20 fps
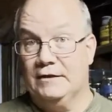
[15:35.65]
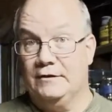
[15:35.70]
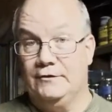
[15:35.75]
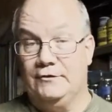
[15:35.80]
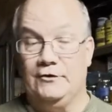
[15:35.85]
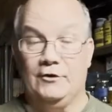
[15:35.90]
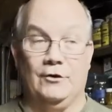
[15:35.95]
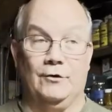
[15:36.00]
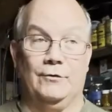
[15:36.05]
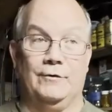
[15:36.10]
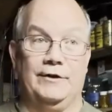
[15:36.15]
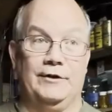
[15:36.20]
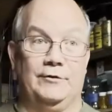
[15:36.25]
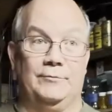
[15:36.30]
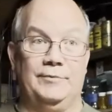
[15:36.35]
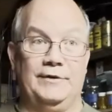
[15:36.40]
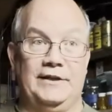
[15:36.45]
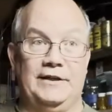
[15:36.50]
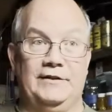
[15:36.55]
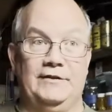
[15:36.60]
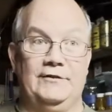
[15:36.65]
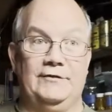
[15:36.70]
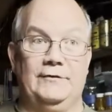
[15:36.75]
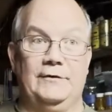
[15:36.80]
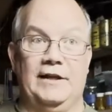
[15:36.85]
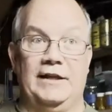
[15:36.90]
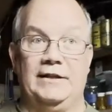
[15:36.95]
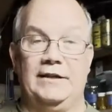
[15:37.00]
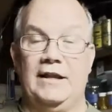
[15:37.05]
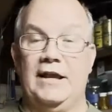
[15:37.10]
So it'll be,
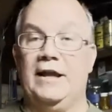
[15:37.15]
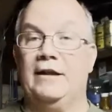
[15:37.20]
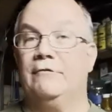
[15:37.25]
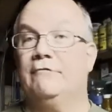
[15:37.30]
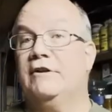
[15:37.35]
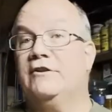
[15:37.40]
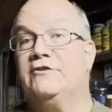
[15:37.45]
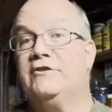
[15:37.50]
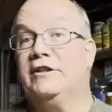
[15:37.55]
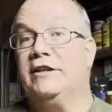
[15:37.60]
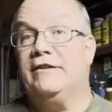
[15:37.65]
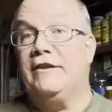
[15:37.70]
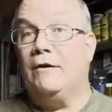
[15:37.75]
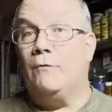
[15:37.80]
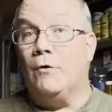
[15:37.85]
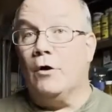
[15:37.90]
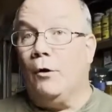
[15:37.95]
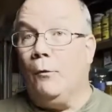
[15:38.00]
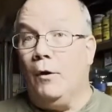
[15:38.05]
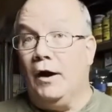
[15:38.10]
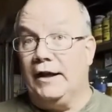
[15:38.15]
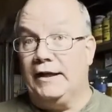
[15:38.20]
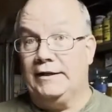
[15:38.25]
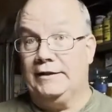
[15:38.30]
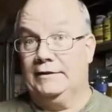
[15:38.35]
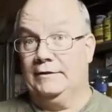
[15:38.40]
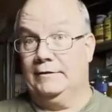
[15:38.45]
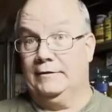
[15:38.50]
and, and originally they were white.